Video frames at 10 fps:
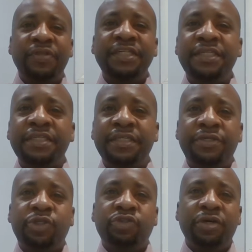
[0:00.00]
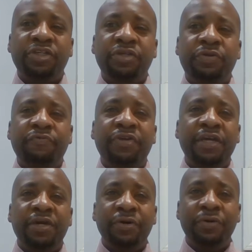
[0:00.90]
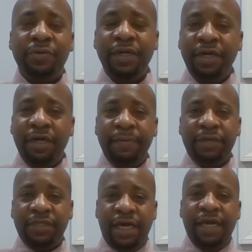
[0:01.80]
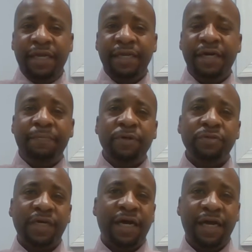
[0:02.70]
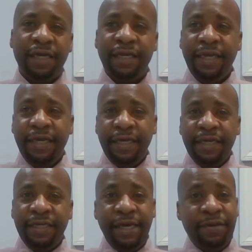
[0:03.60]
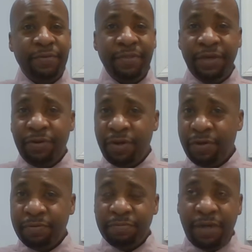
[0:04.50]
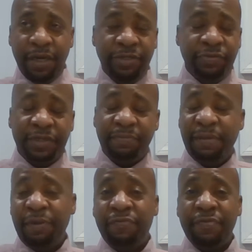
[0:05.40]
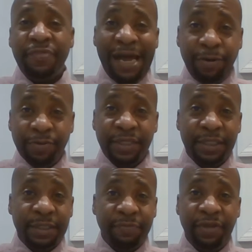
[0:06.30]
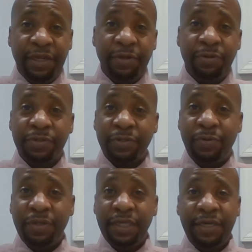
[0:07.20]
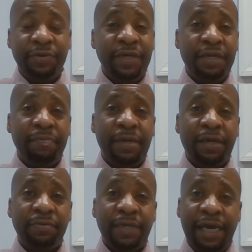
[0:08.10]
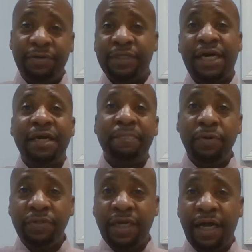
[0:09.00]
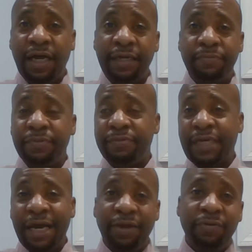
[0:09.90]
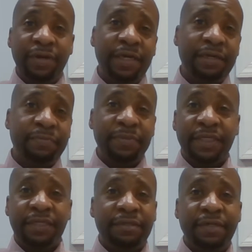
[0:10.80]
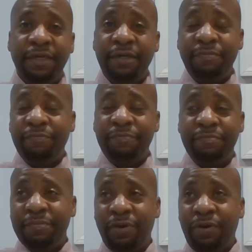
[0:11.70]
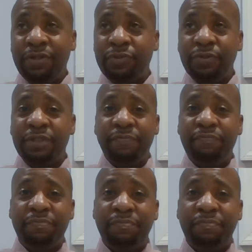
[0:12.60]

This is an instructional video about tying a bow tie. Now, there are hundreds, maybe even thousands of videos on the internet about how to tie a bow tie, diagrams, and all sorts of